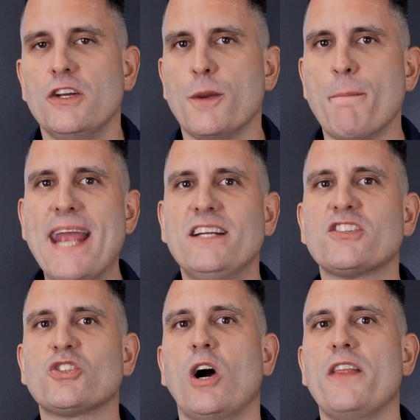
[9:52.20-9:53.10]
you may
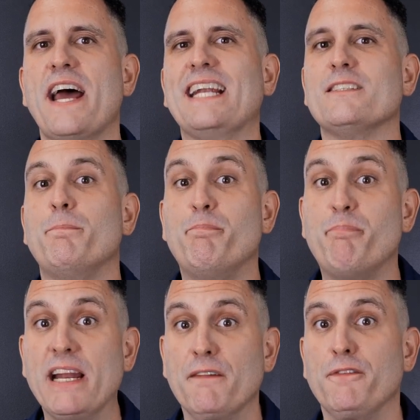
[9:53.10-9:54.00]
decide that it's
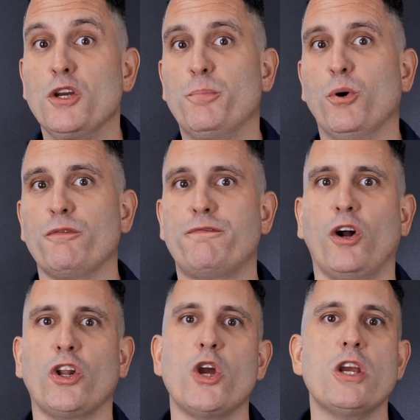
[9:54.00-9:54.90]
better for your
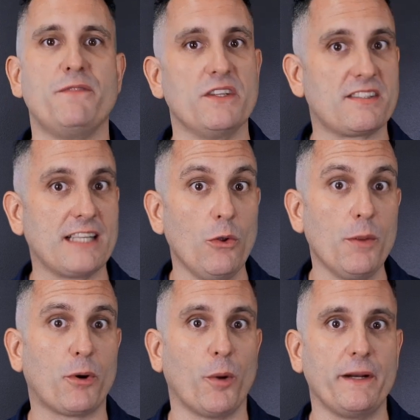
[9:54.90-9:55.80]
portfolio if you sell the
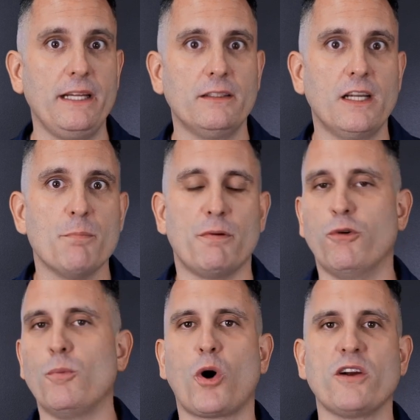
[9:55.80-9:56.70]
property
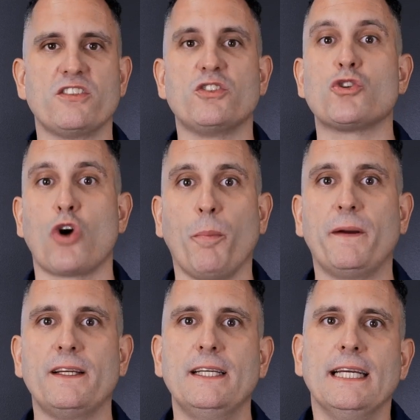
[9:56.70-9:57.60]
before prices drop
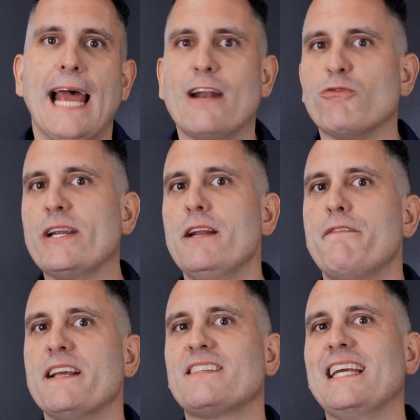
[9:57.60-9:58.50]
and
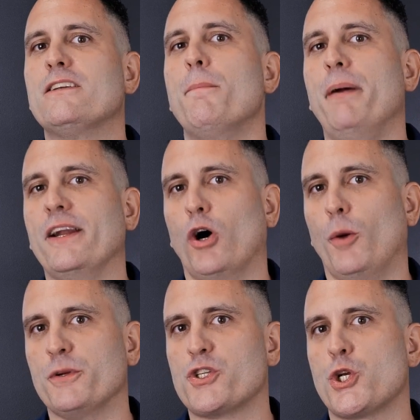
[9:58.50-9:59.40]
reinvest into better
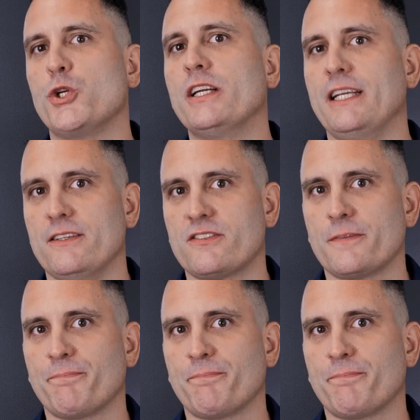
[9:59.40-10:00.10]
opportunities.